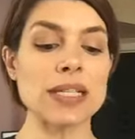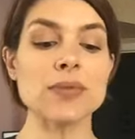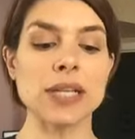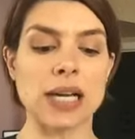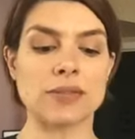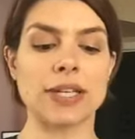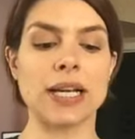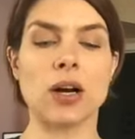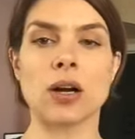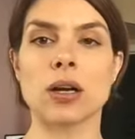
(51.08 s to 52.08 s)
and
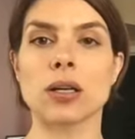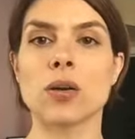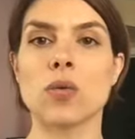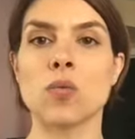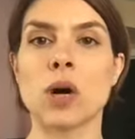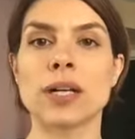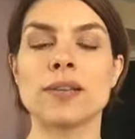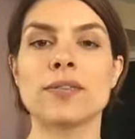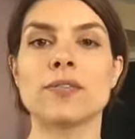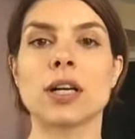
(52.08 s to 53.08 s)
recovery are one
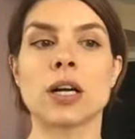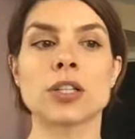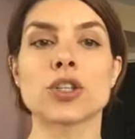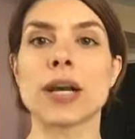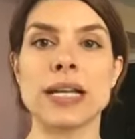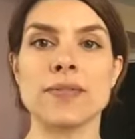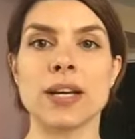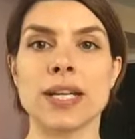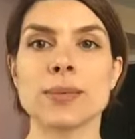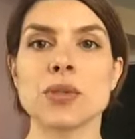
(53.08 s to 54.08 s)
of our training
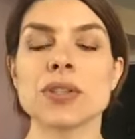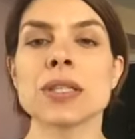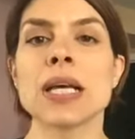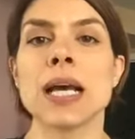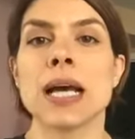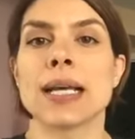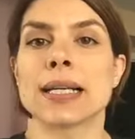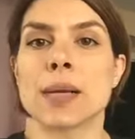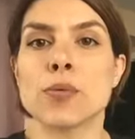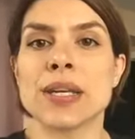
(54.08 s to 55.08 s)
variables. And a
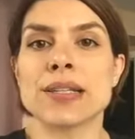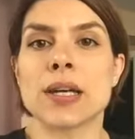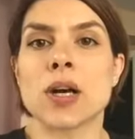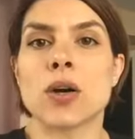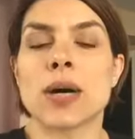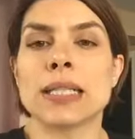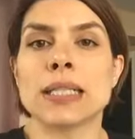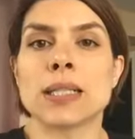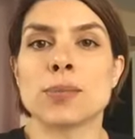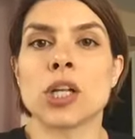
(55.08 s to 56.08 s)
couple weeks ago, I
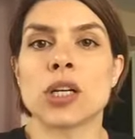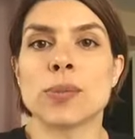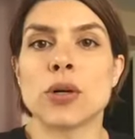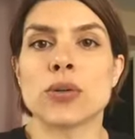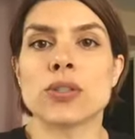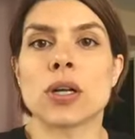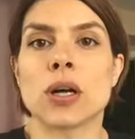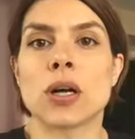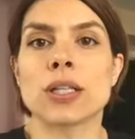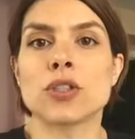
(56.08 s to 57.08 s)
did a blog post
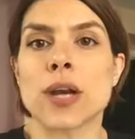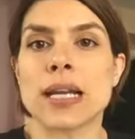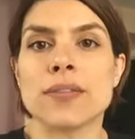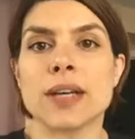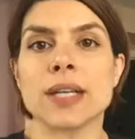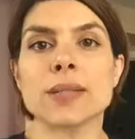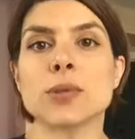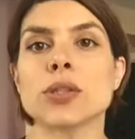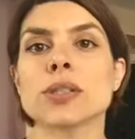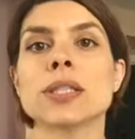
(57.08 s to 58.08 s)
on training
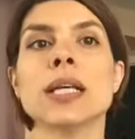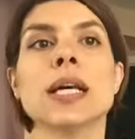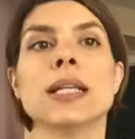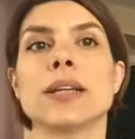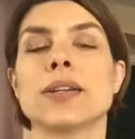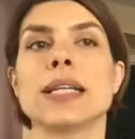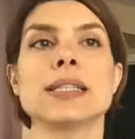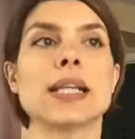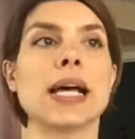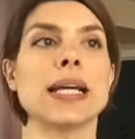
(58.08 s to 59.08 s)
variables. There are
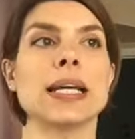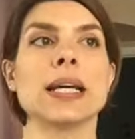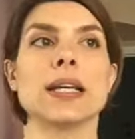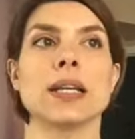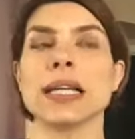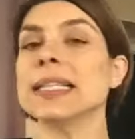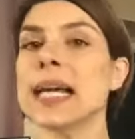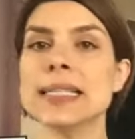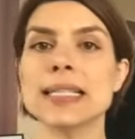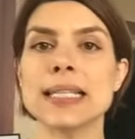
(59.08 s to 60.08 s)
things like
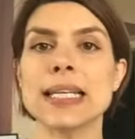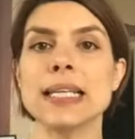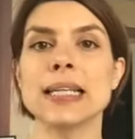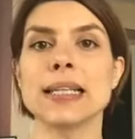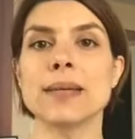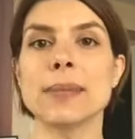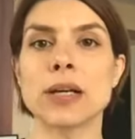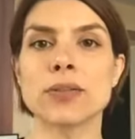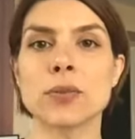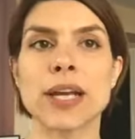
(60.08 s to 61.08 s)
intensity, the
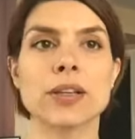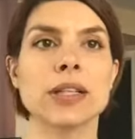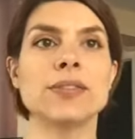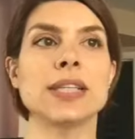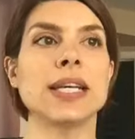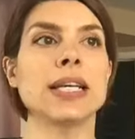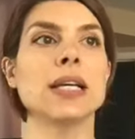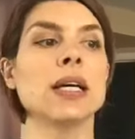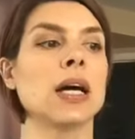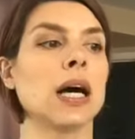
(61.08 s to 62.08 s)
amount of weight you're
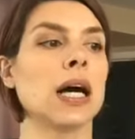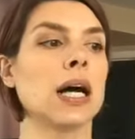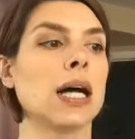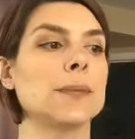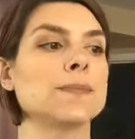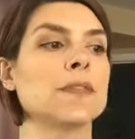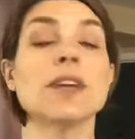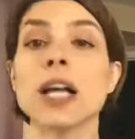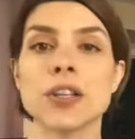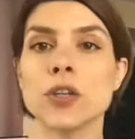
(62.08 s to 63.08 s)
lifting,
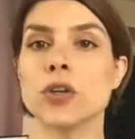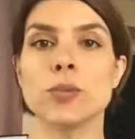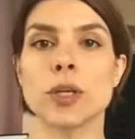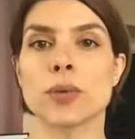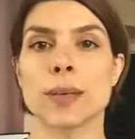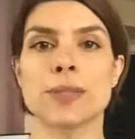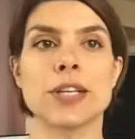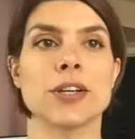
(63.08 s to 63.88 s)
volume, your reps and your